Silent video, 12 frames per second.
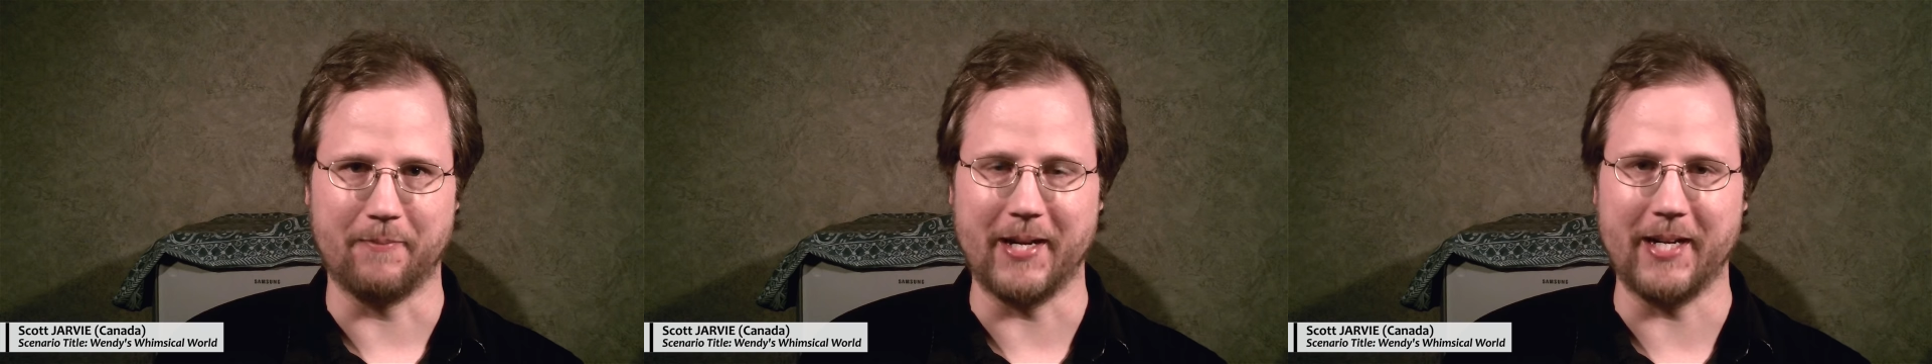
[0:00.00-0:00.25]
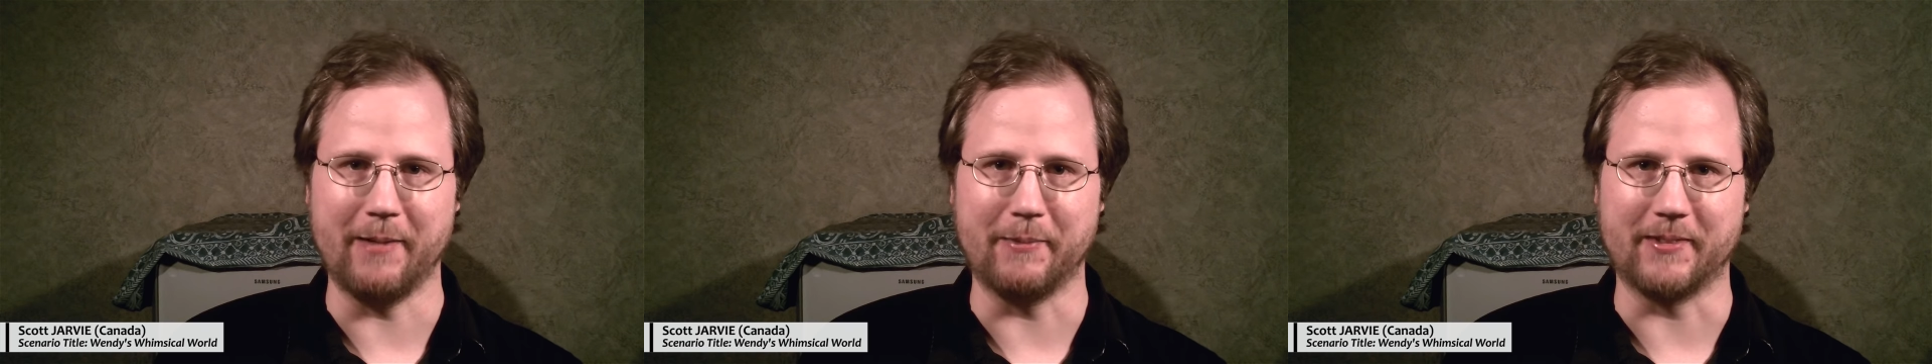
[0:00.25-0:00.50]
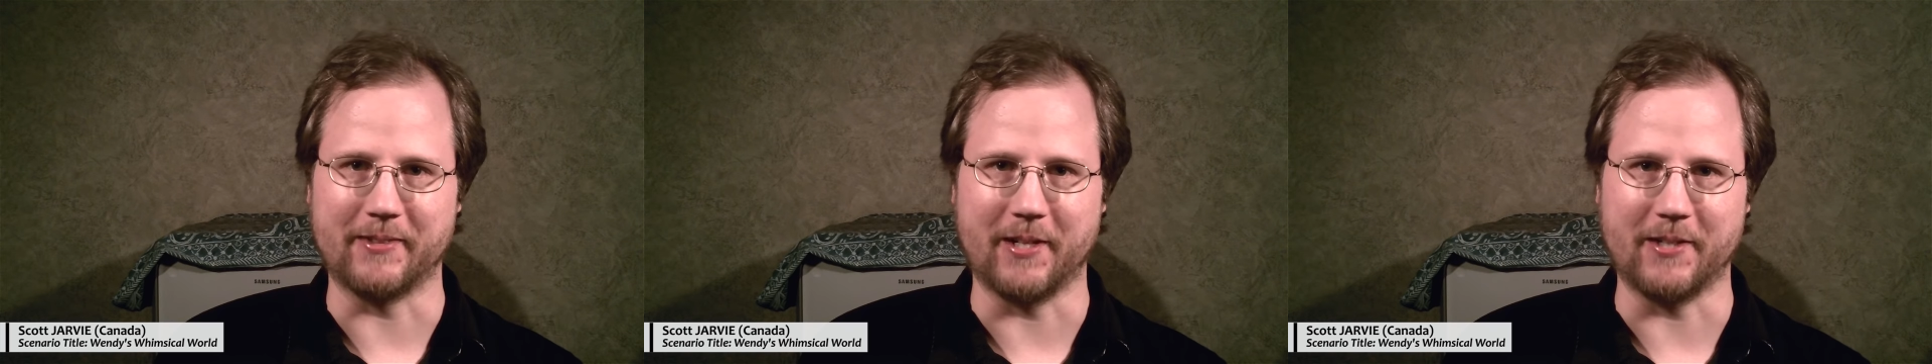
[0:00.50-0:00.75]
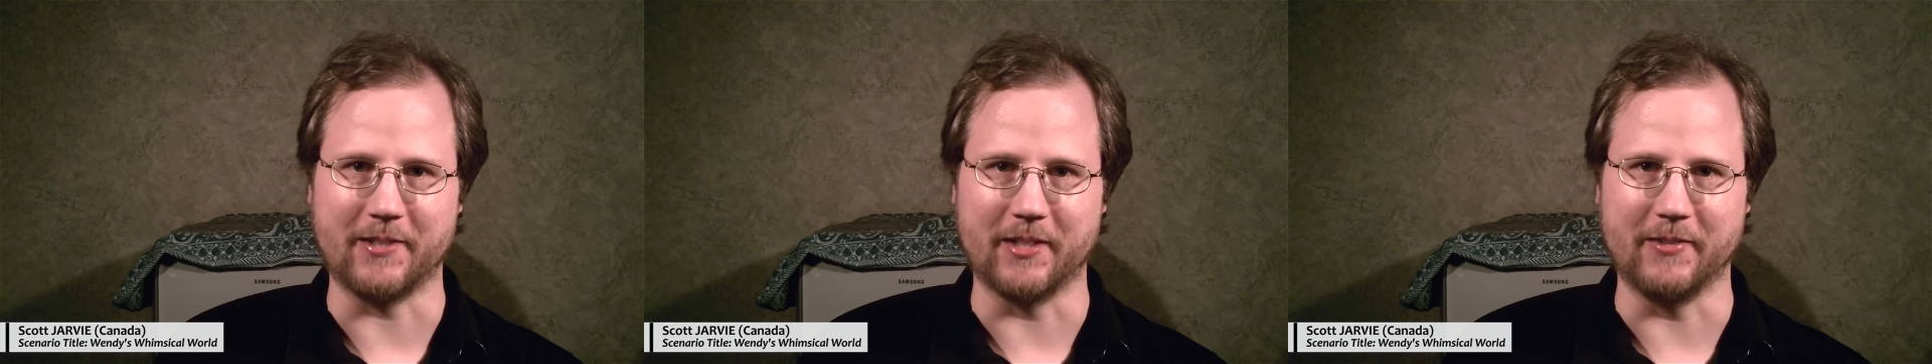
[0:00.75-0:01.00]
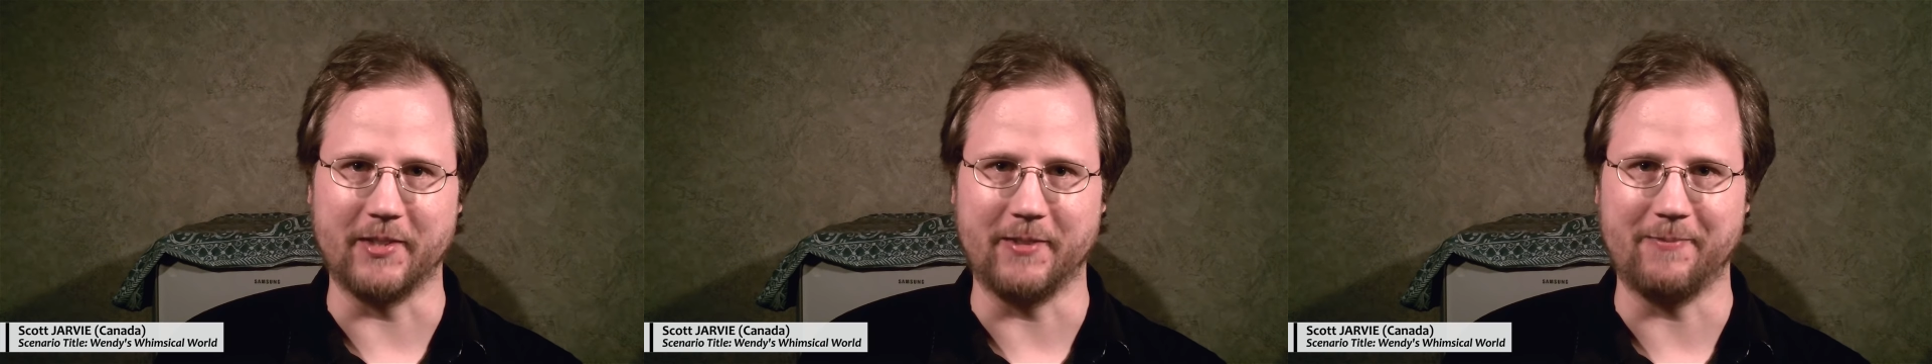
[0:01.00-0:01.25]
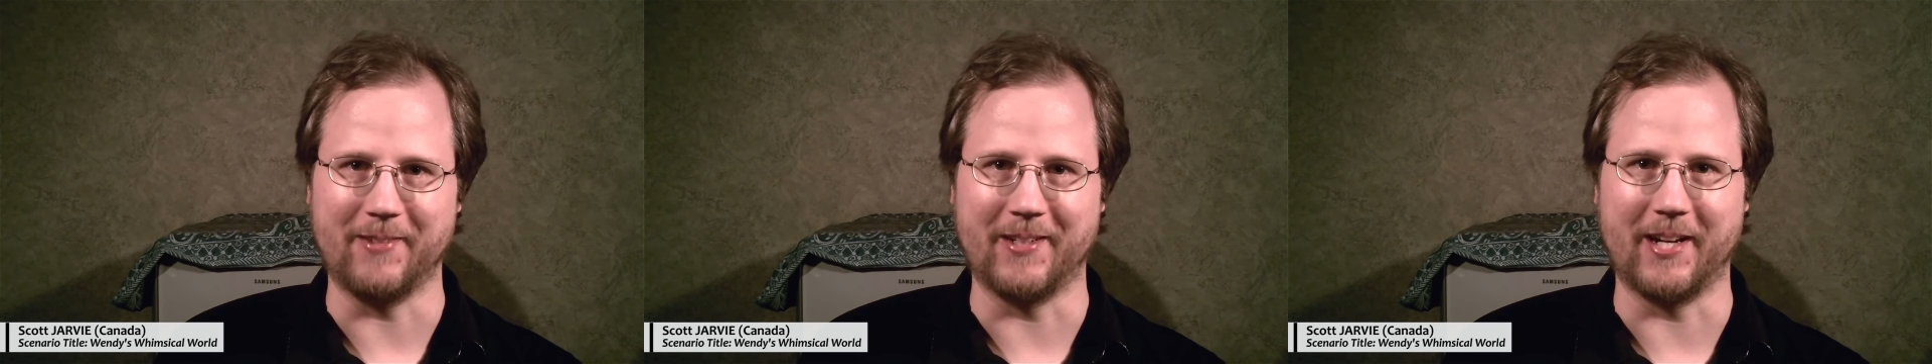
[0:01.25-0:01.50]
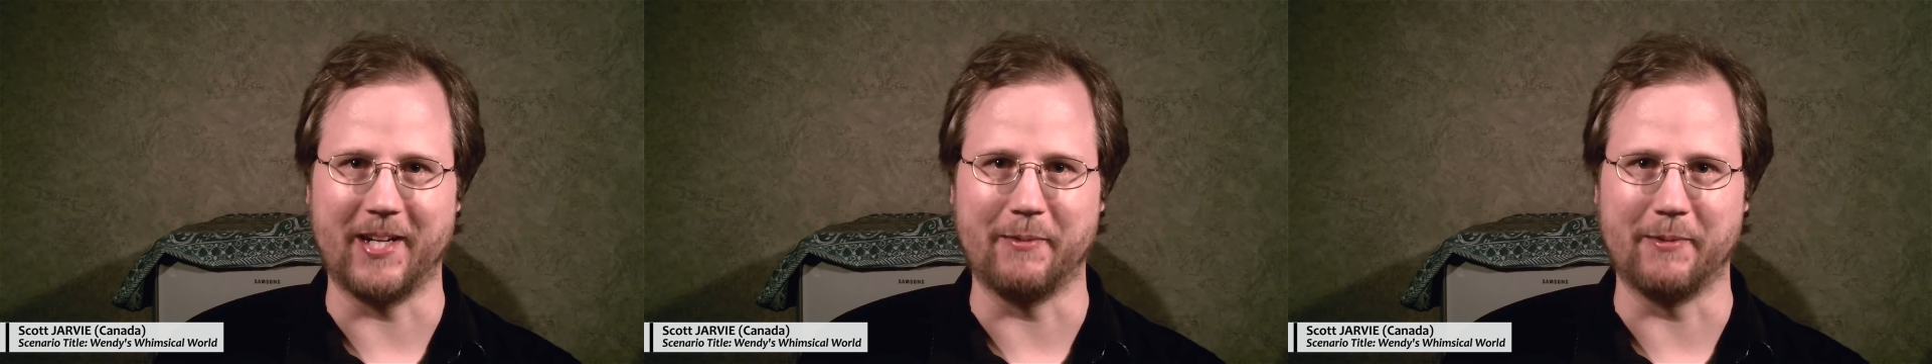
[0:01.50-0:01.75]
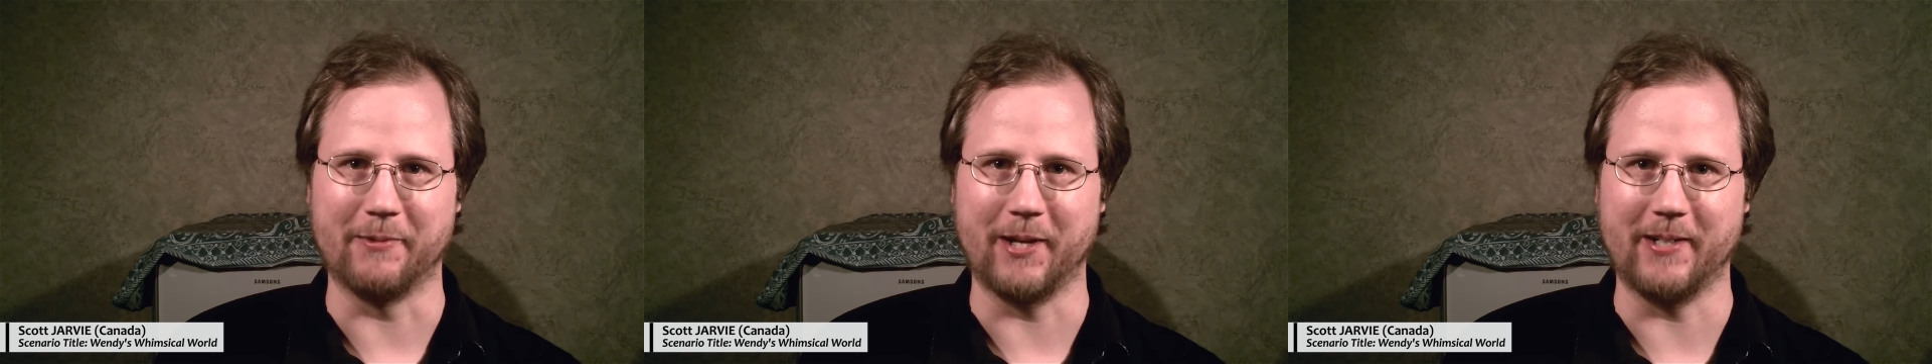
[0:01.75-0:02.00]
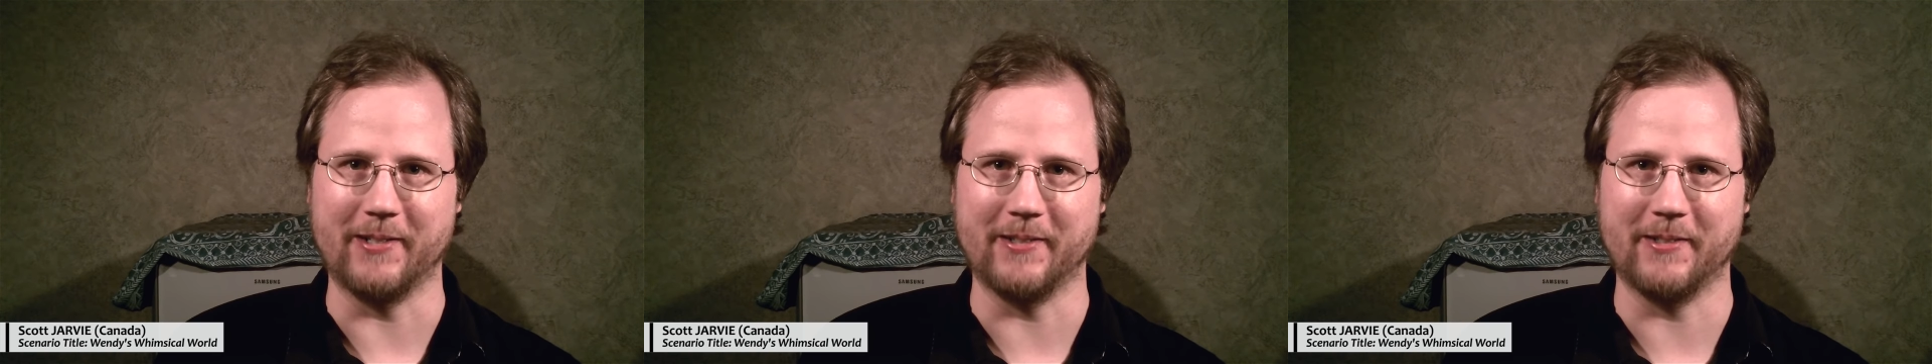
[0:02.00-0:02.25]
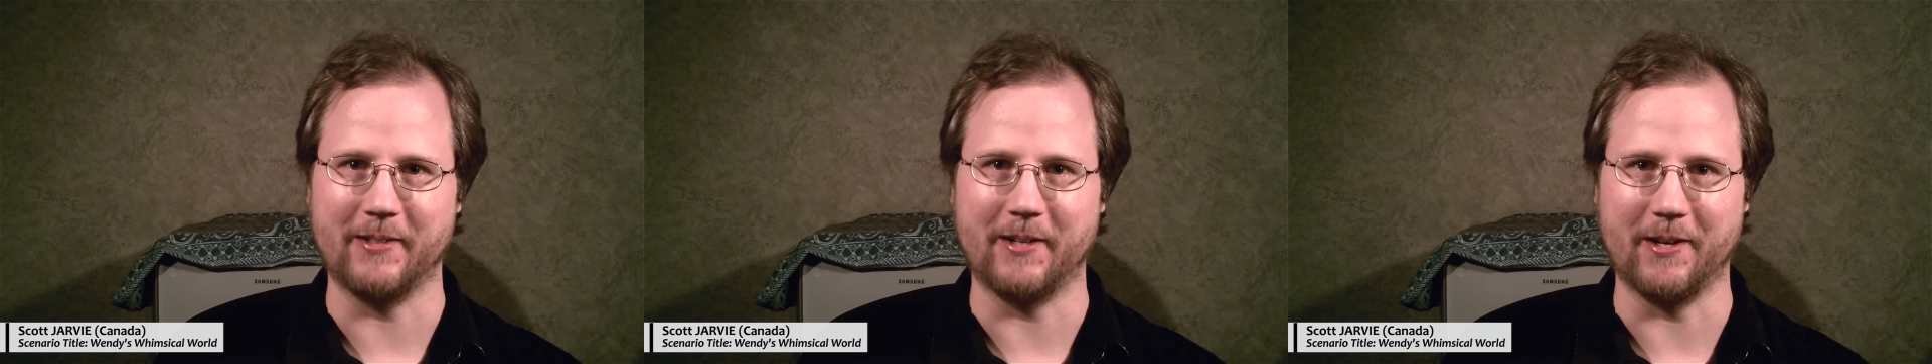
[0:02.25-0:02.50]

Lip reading: My name is Scott Jarvie, and I am a writer,